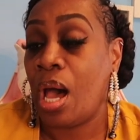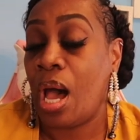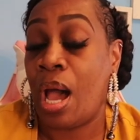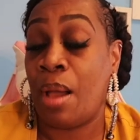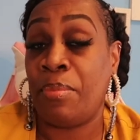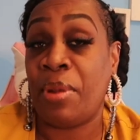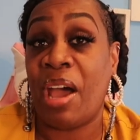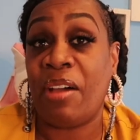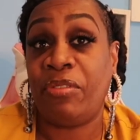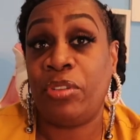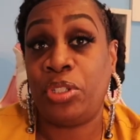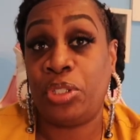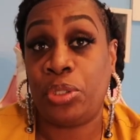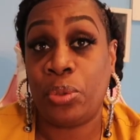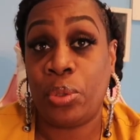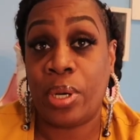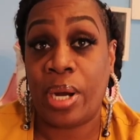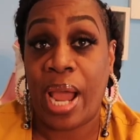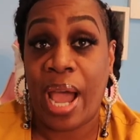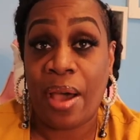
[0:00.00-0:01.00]
I'm not for
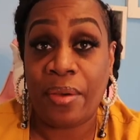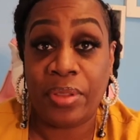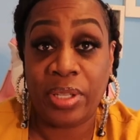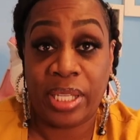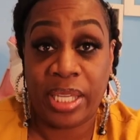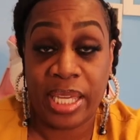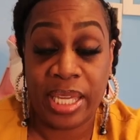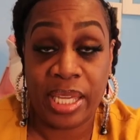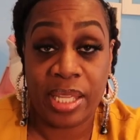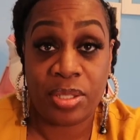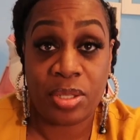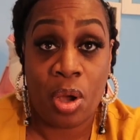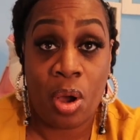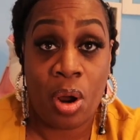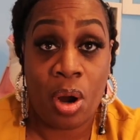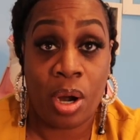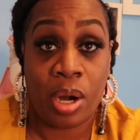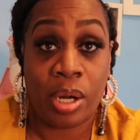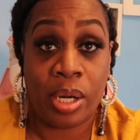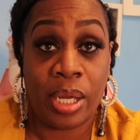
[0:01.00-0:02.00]
sure how the kids
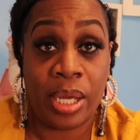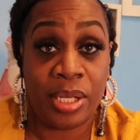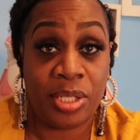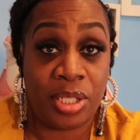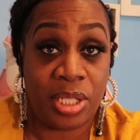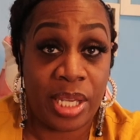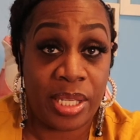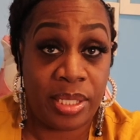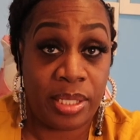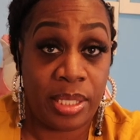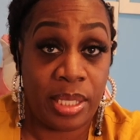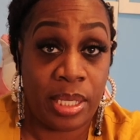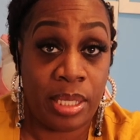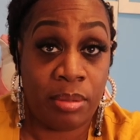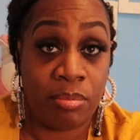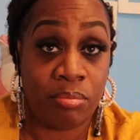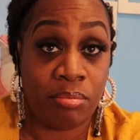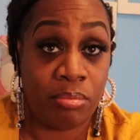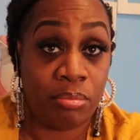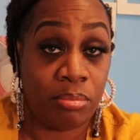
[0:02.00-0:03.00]
are
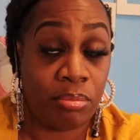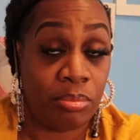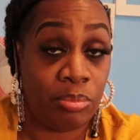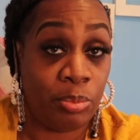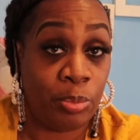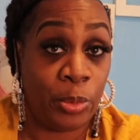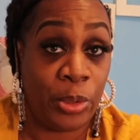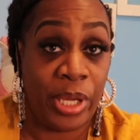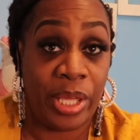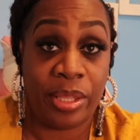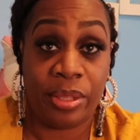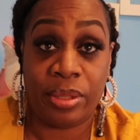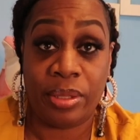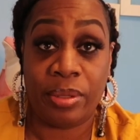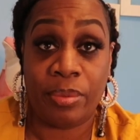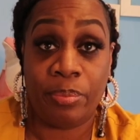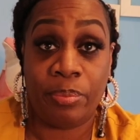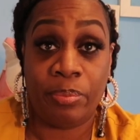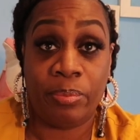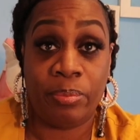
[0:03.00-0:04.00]
adjusting with
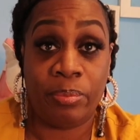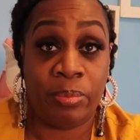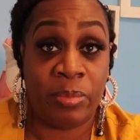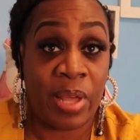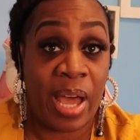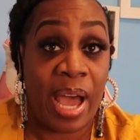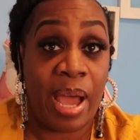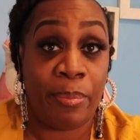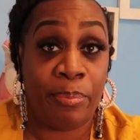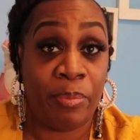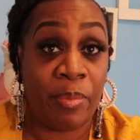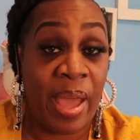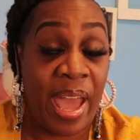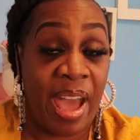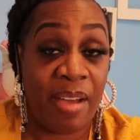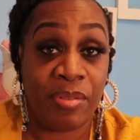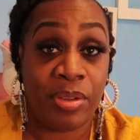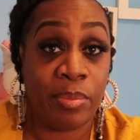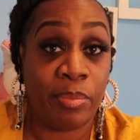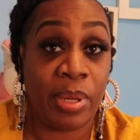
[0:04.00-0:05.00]
not
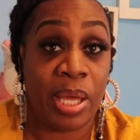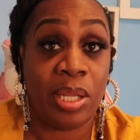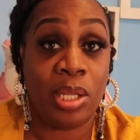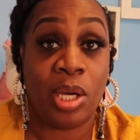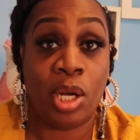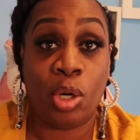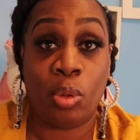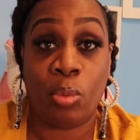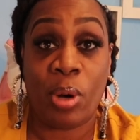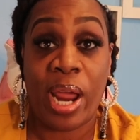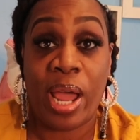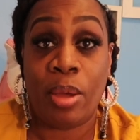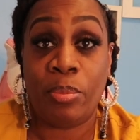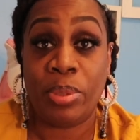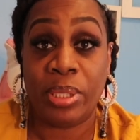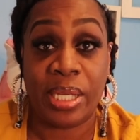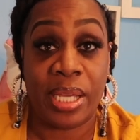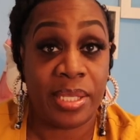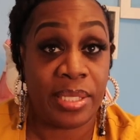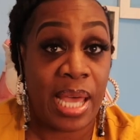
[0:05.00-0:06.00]
having Bella around
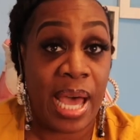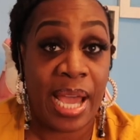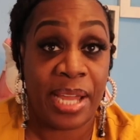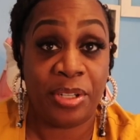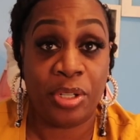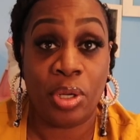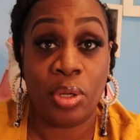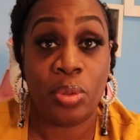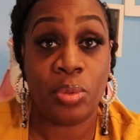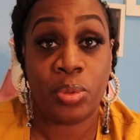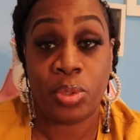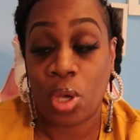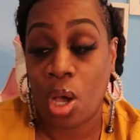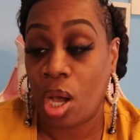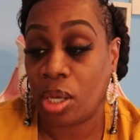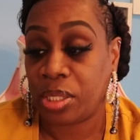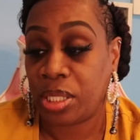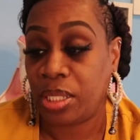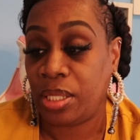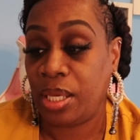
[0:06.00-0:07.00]
because I don't
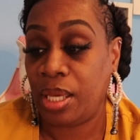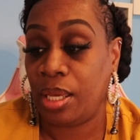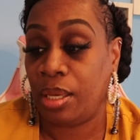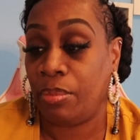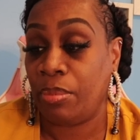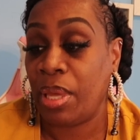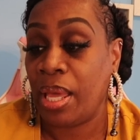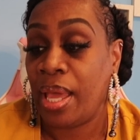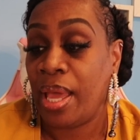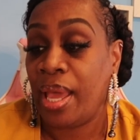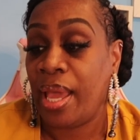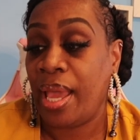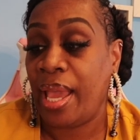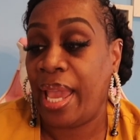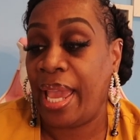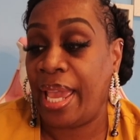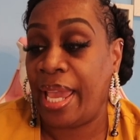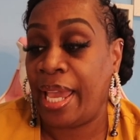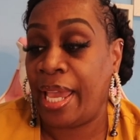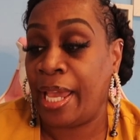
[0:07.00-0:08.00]
talk to them
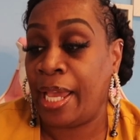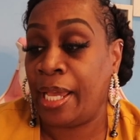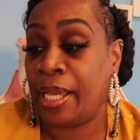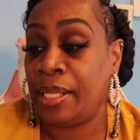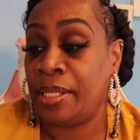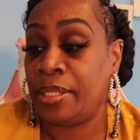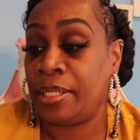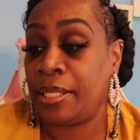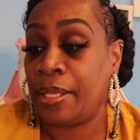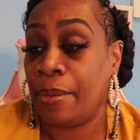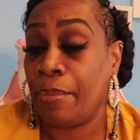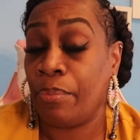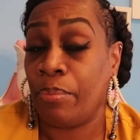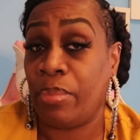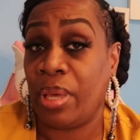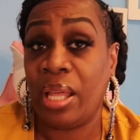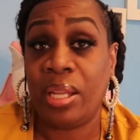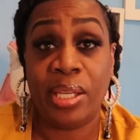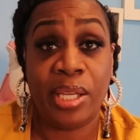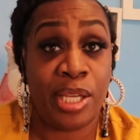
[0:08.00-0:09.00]
and
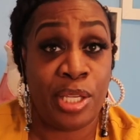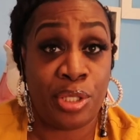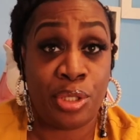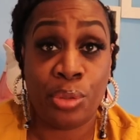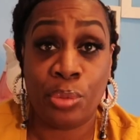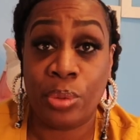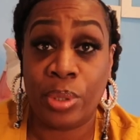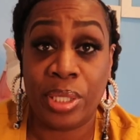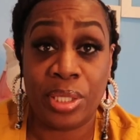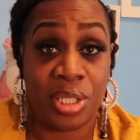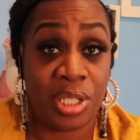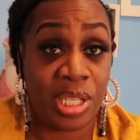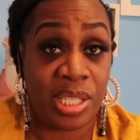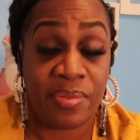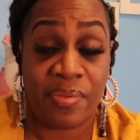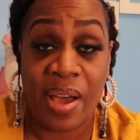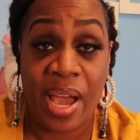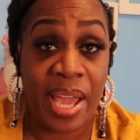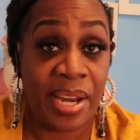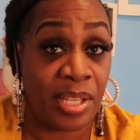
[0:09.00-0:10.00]
Bella is doing
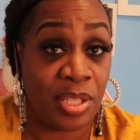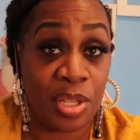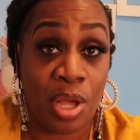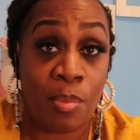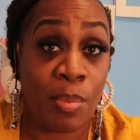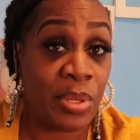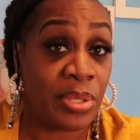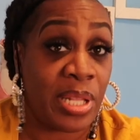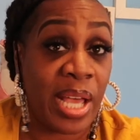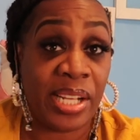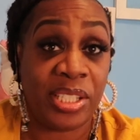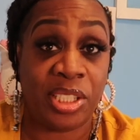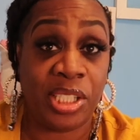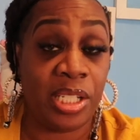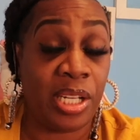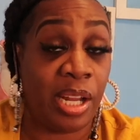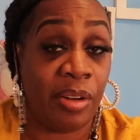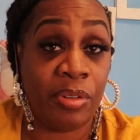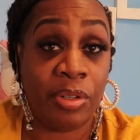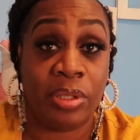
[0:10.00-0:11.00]
just fine. It's almost like she
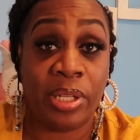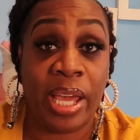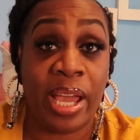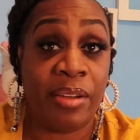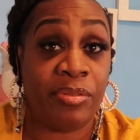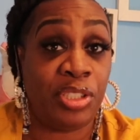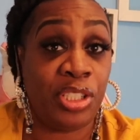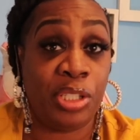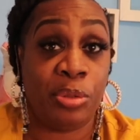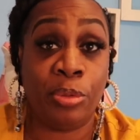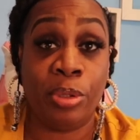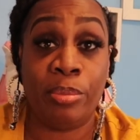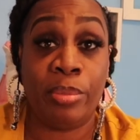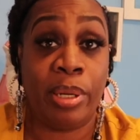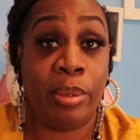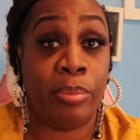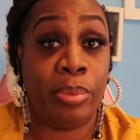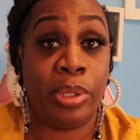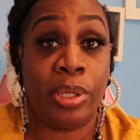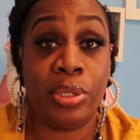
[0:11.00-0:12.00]
never left. She
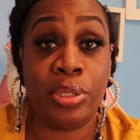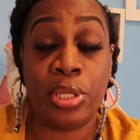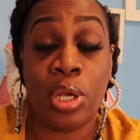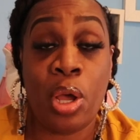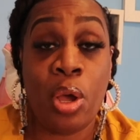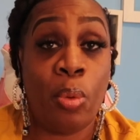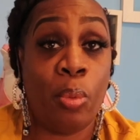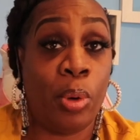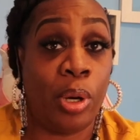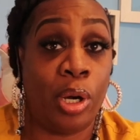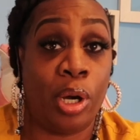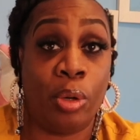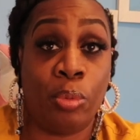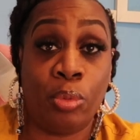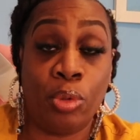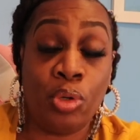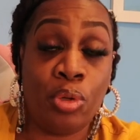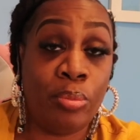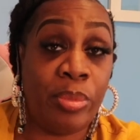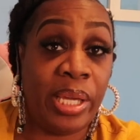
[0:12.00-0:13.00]
remembers where her
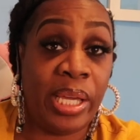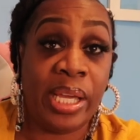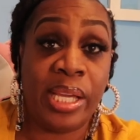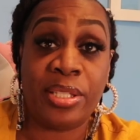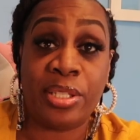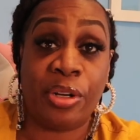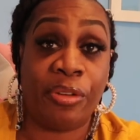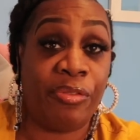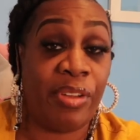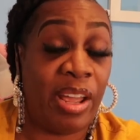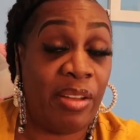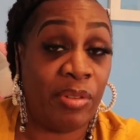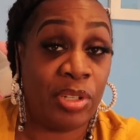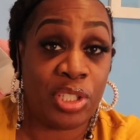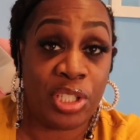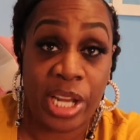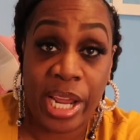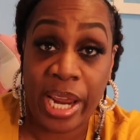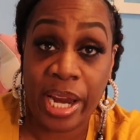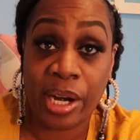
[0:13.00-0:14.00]
room is, her favorite
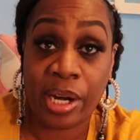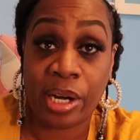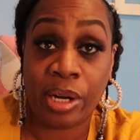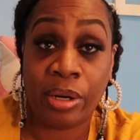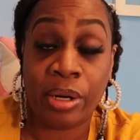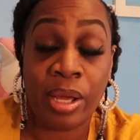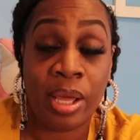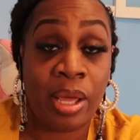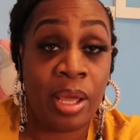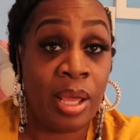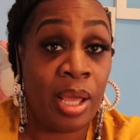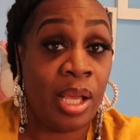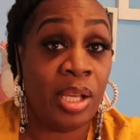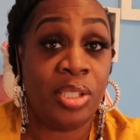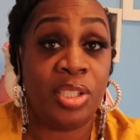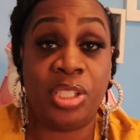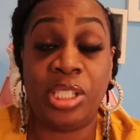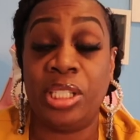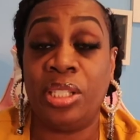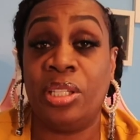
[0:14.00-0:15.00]
chair.
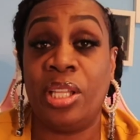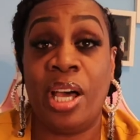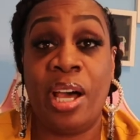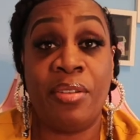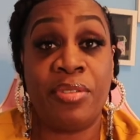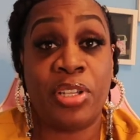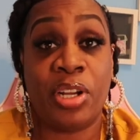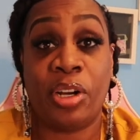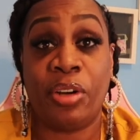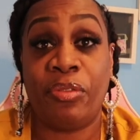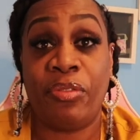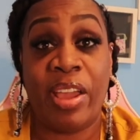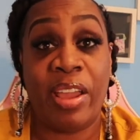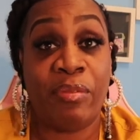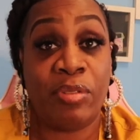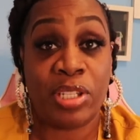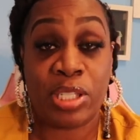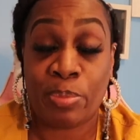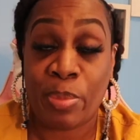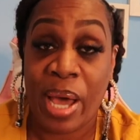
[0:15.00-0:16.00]
She loves her
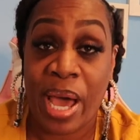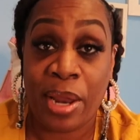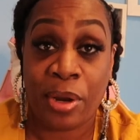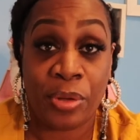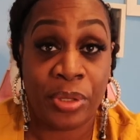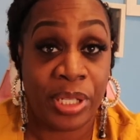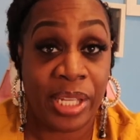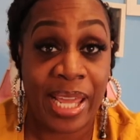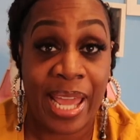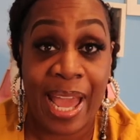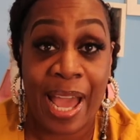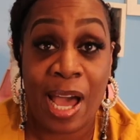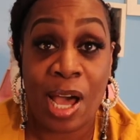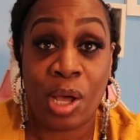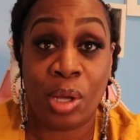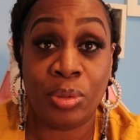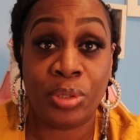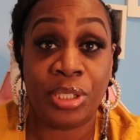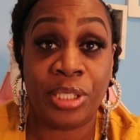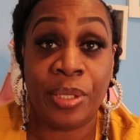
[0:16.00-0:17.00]
favorite spot on the
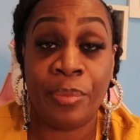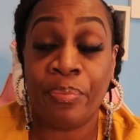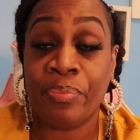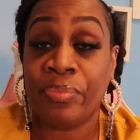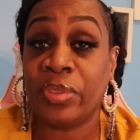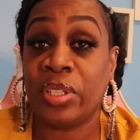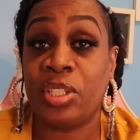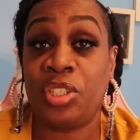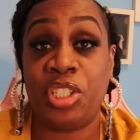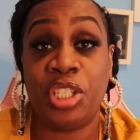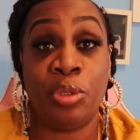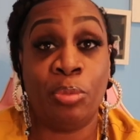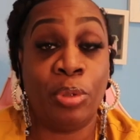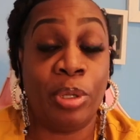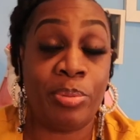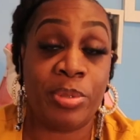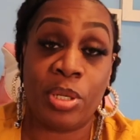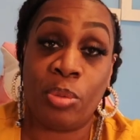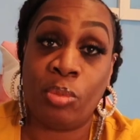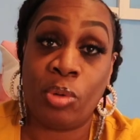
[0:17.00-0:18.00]
couch. She
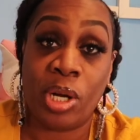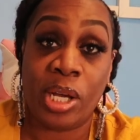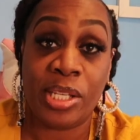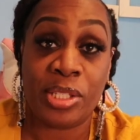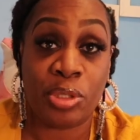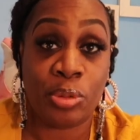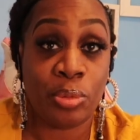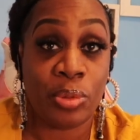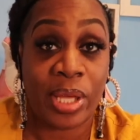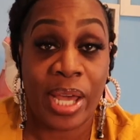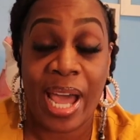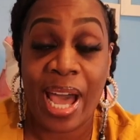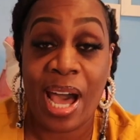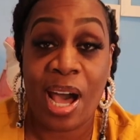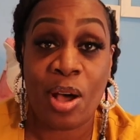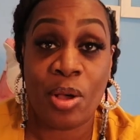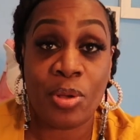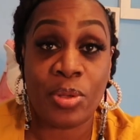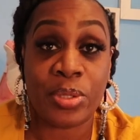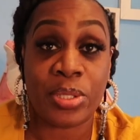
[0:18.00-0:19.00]
rips and runs through the
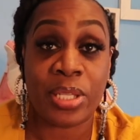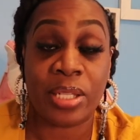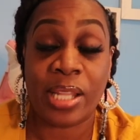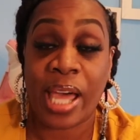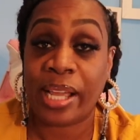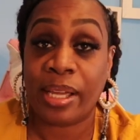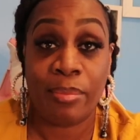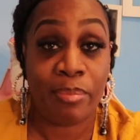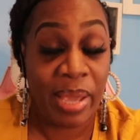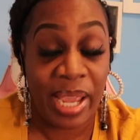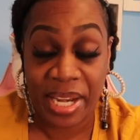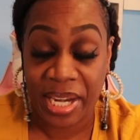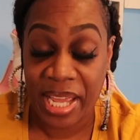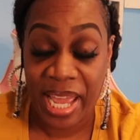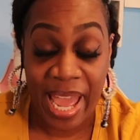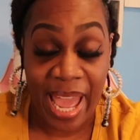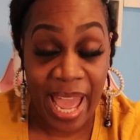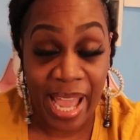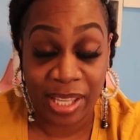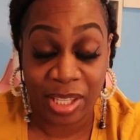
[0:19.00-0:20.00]
house like a
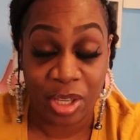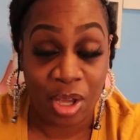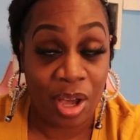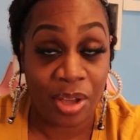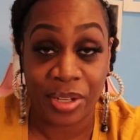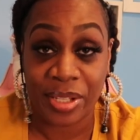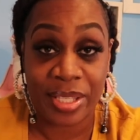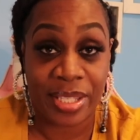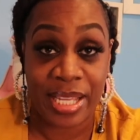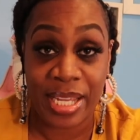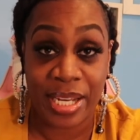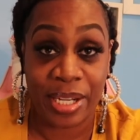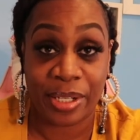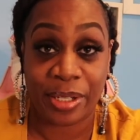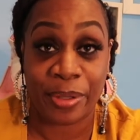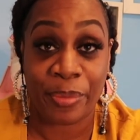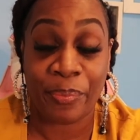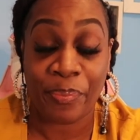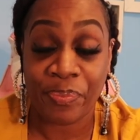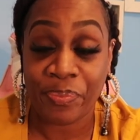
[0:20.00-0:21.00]
maniac. Y'all done seen
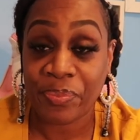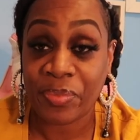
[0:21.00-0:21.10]
her.